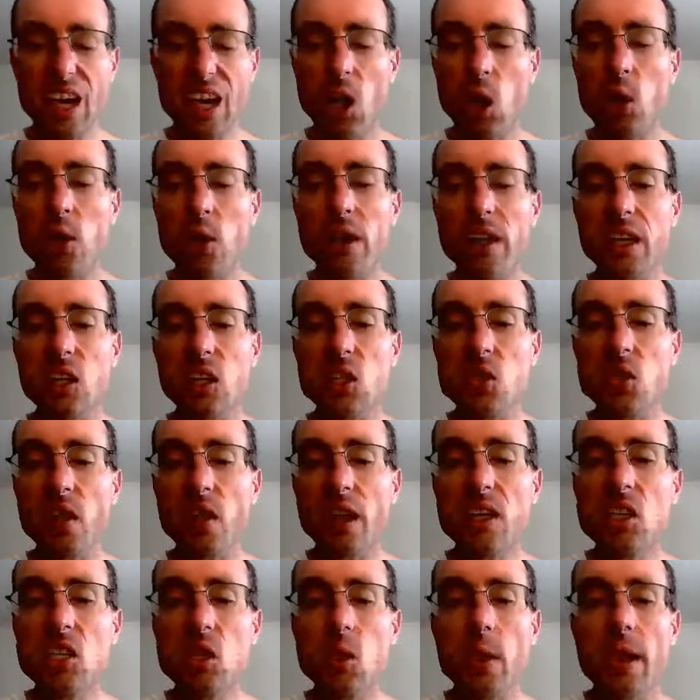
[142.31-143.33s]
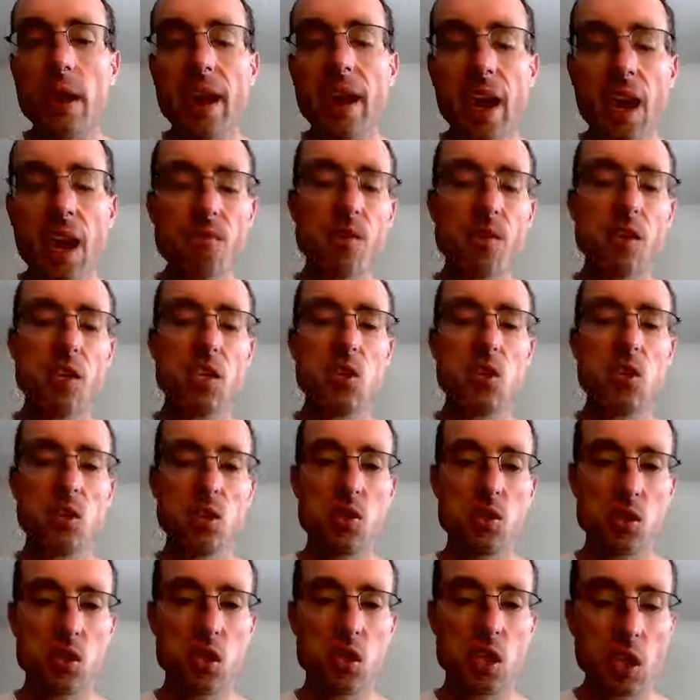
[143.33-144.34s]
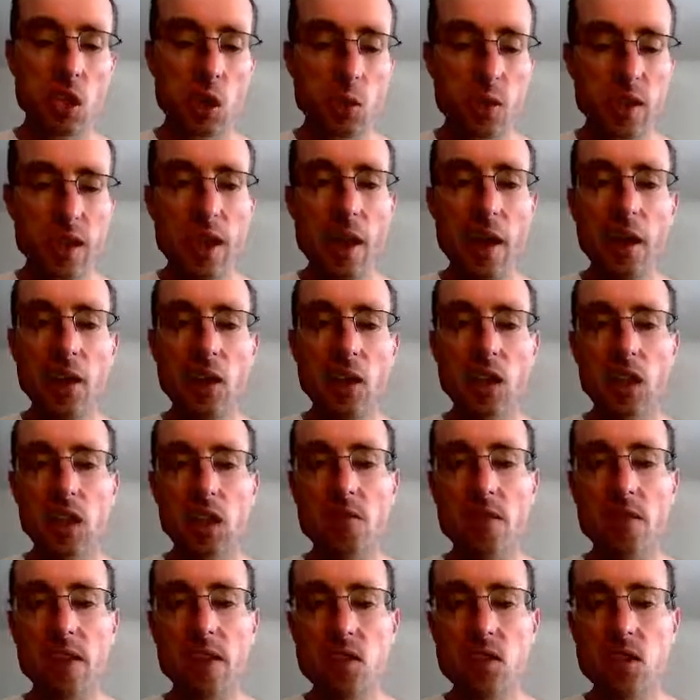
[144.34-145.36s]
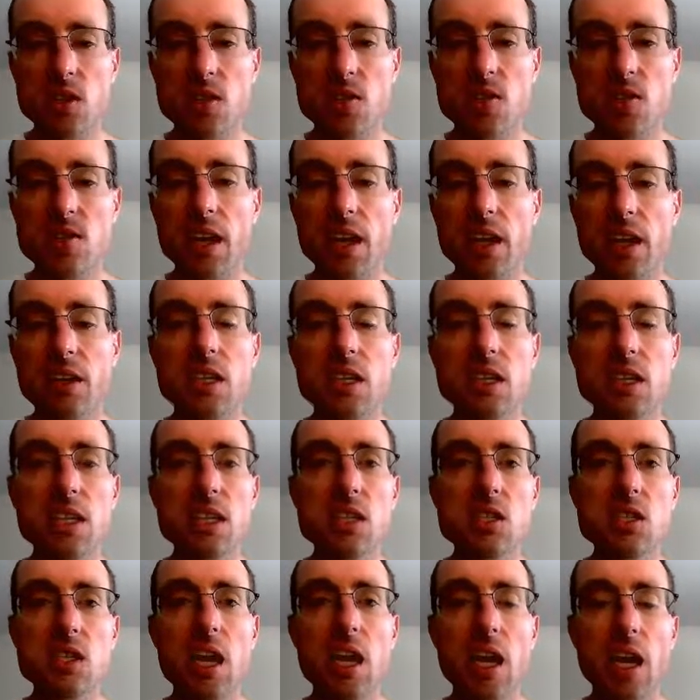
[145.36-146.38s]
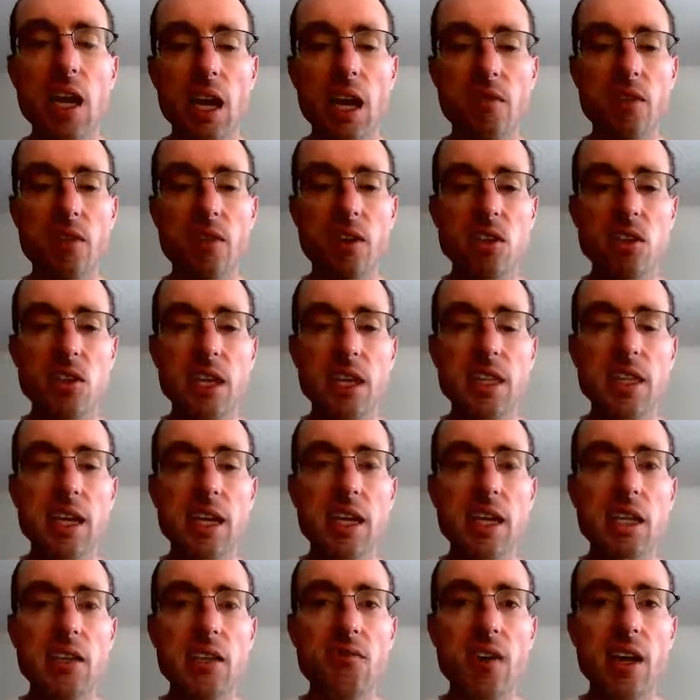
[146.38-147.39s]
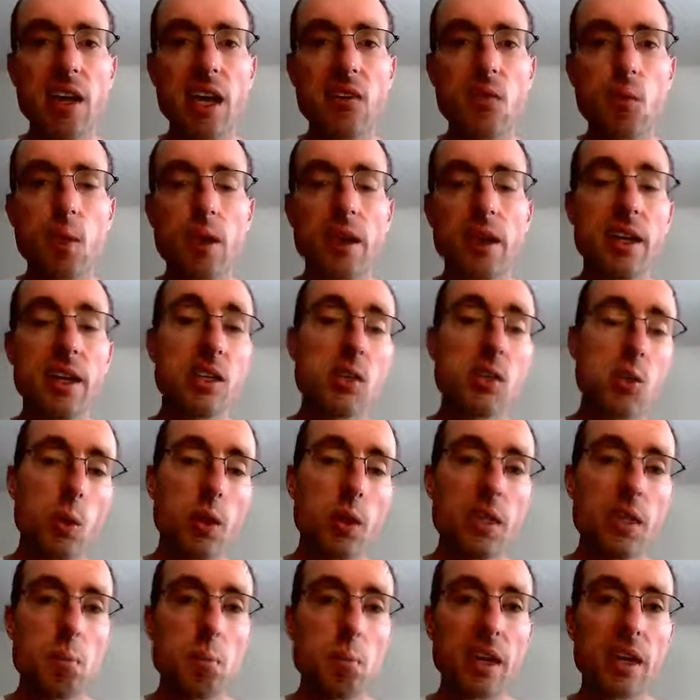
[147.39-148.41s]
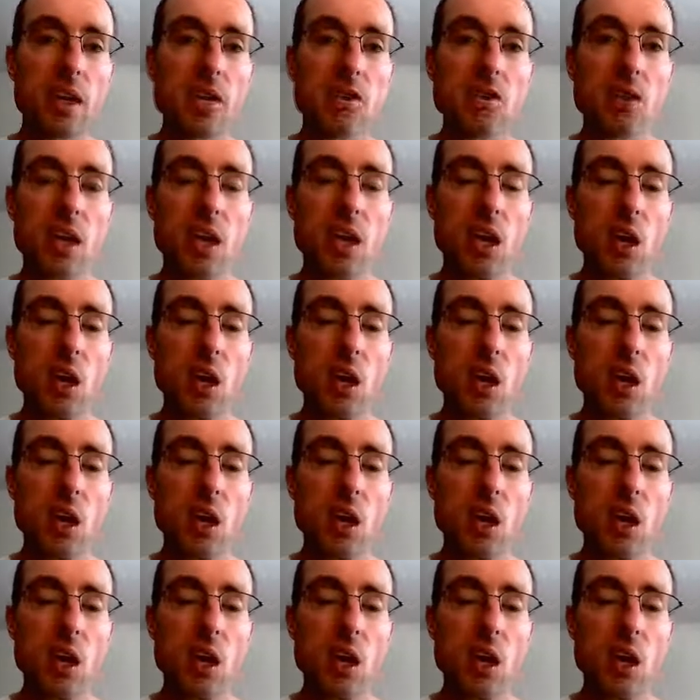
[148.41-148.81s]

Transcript: Only a trace to 1/2 inch of snow in the higher elevations south and east of Interstate 95, where it is going to mix